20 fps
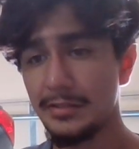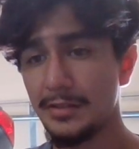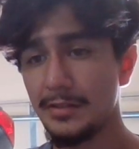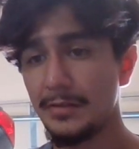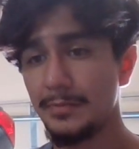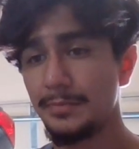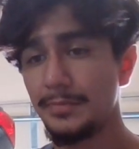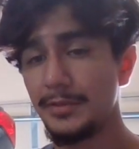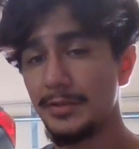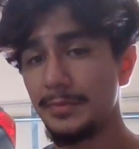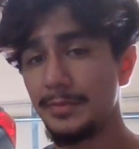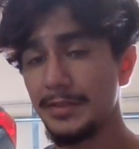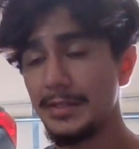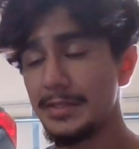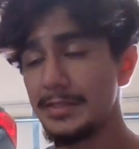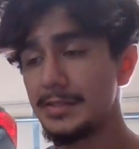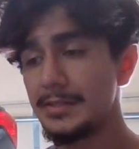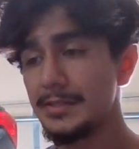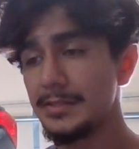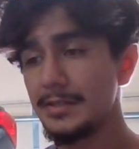are put in
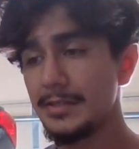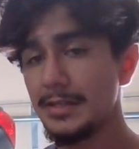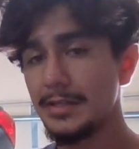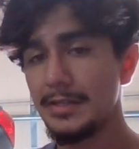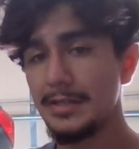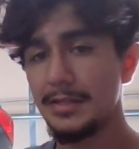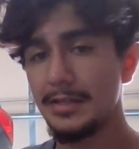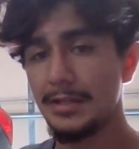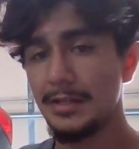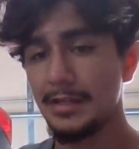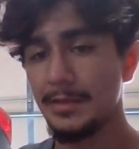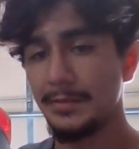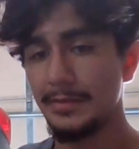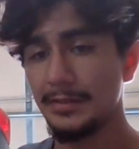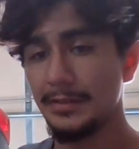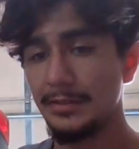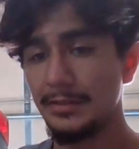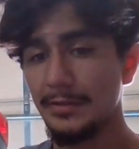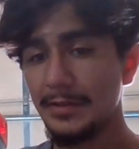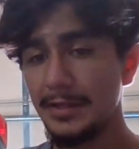place. I'm
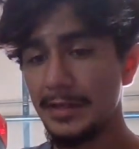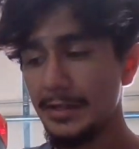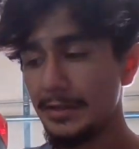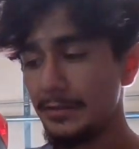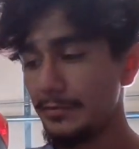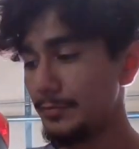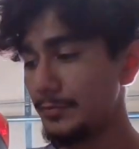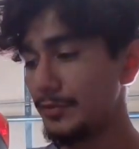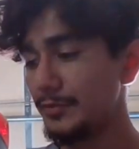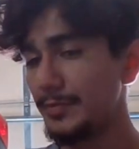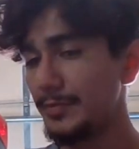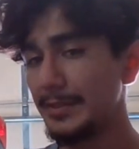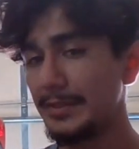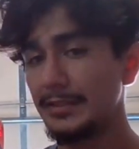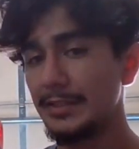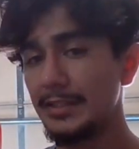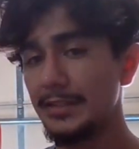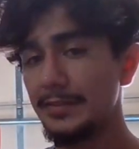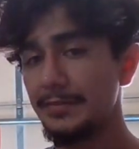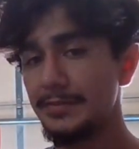gonna go ahead and remove my
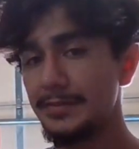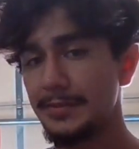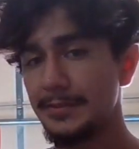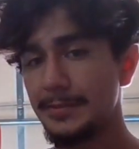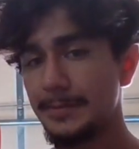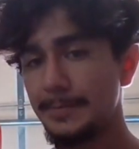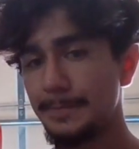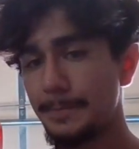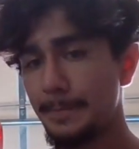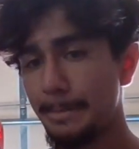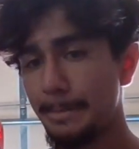gloves,